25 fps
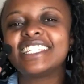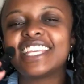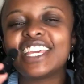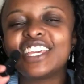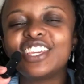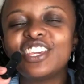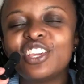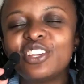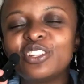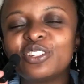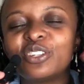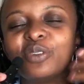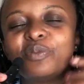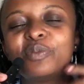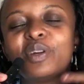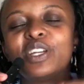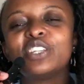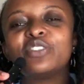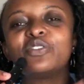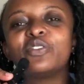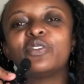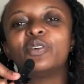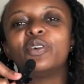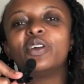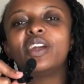Thank you so
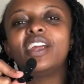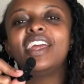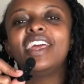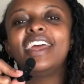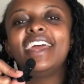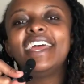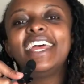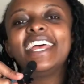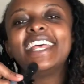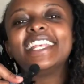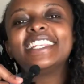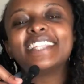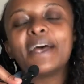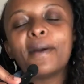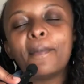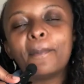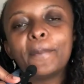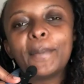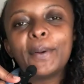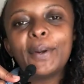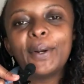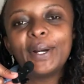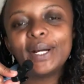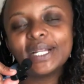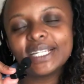much for
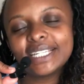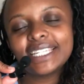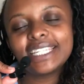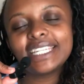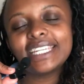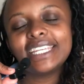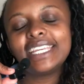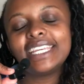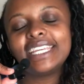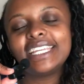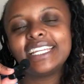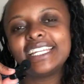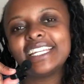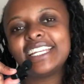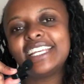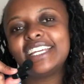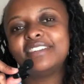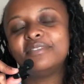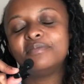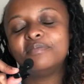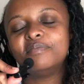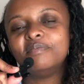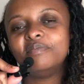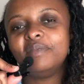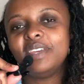supporting
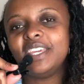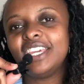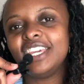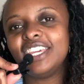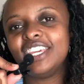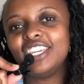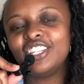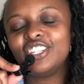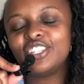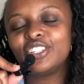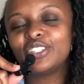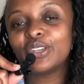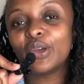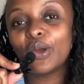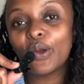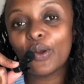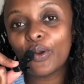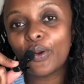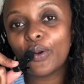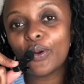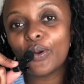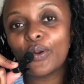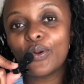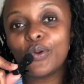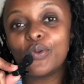me.
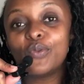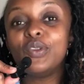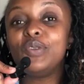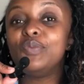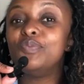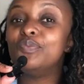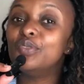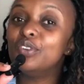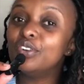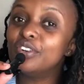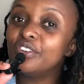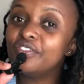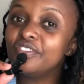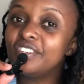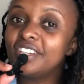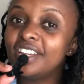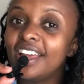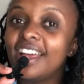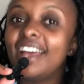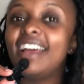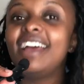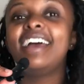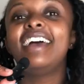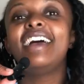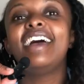So we moved,
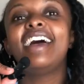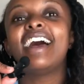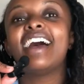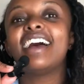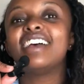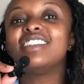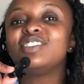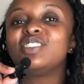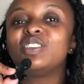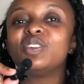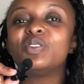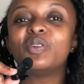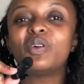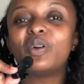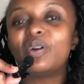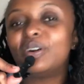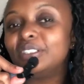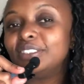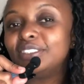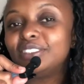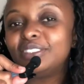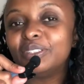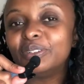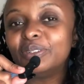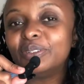as you
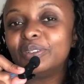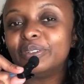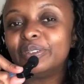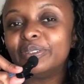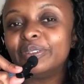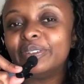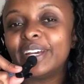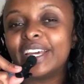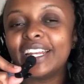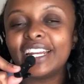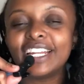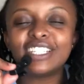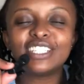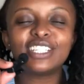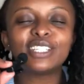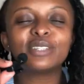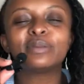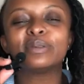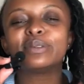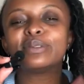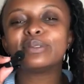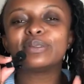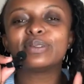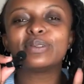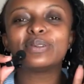all know, and I just
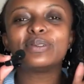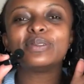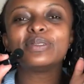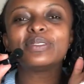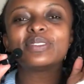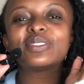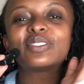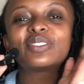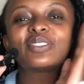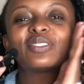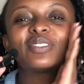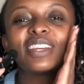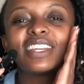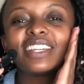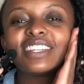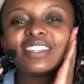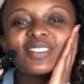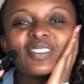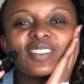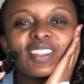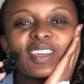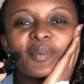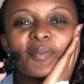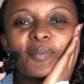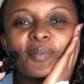want to go straight
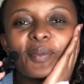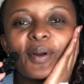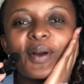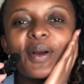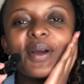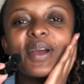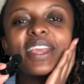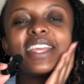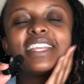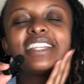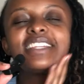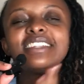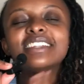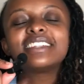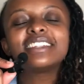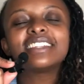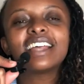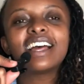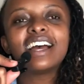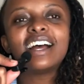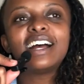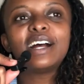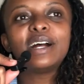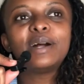to the point.